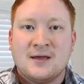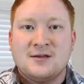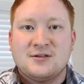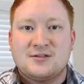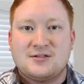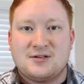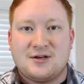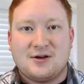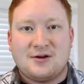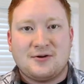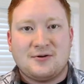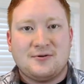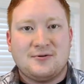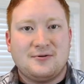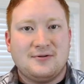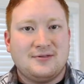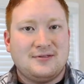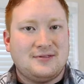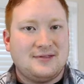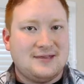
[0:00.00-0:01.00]
So
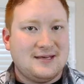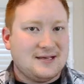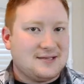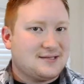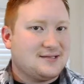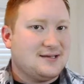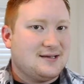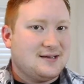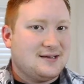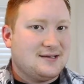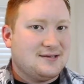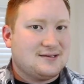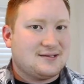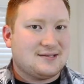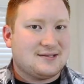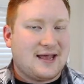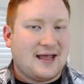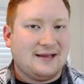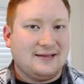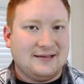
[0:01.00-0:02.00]
this
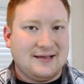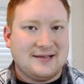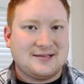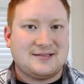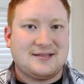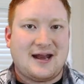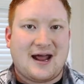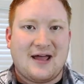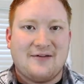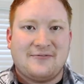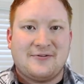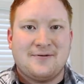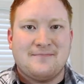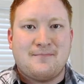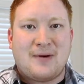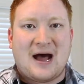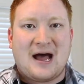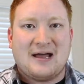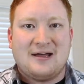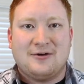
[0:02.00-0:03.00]
is a list that I've
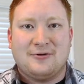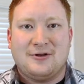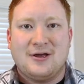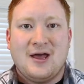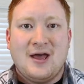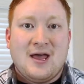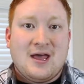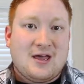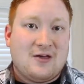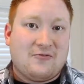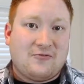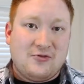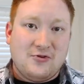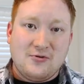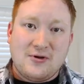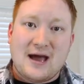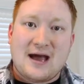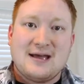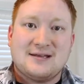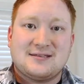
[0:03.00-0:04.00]
compiled. If you
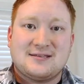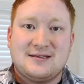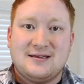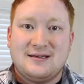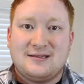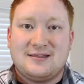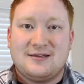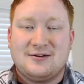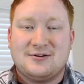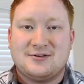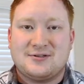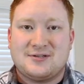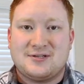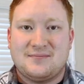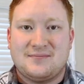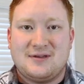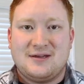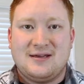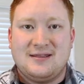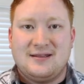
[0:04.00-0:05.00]
guys think that there's
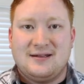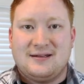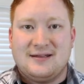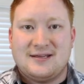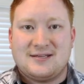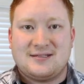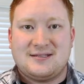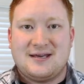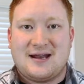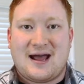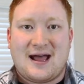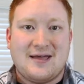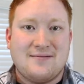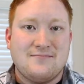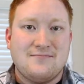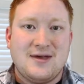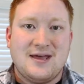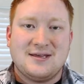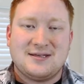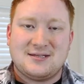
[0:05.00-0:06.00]
something in the list that I
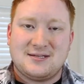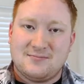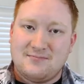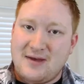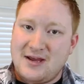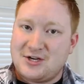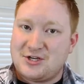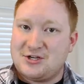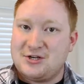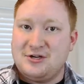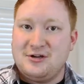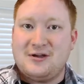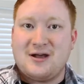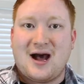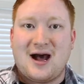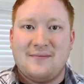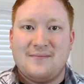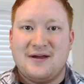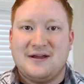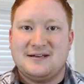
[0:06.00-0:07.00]
missed, make sure you
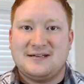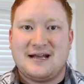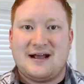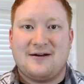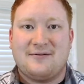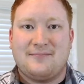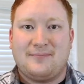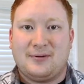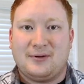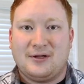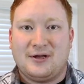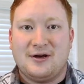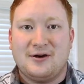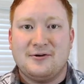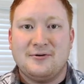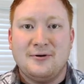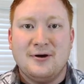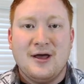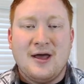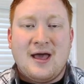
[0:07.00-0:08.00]
comment down
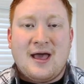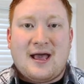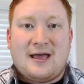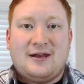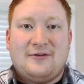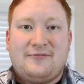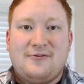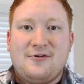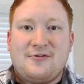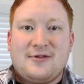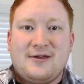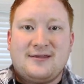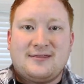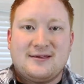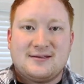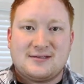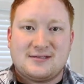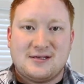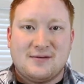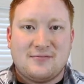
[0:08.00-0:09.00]
below. And if you think
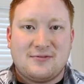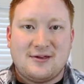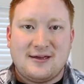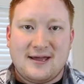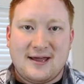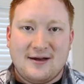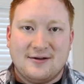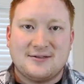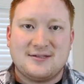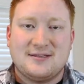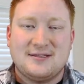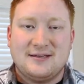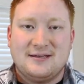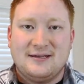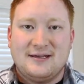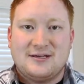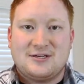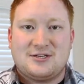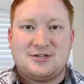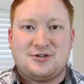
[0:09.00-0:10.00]
that something else in the
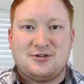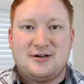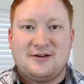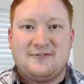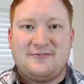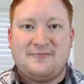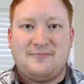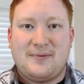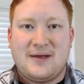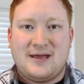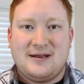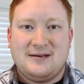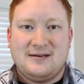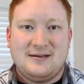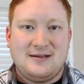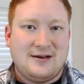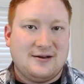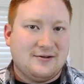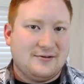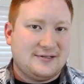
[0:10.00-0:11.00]
list should have
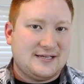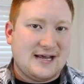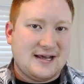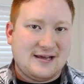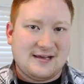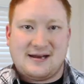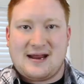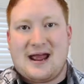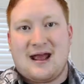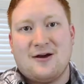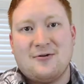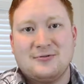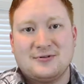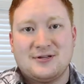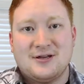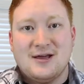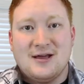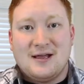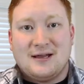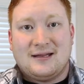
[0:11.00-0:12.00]
been, taken out,
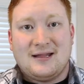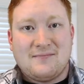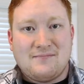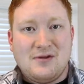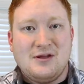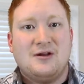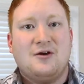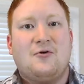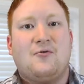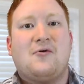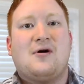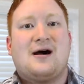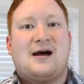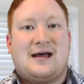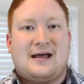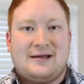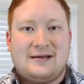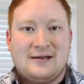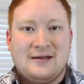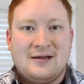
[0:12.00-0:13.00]
let me know
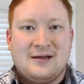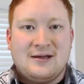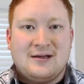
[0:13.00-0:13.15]
why.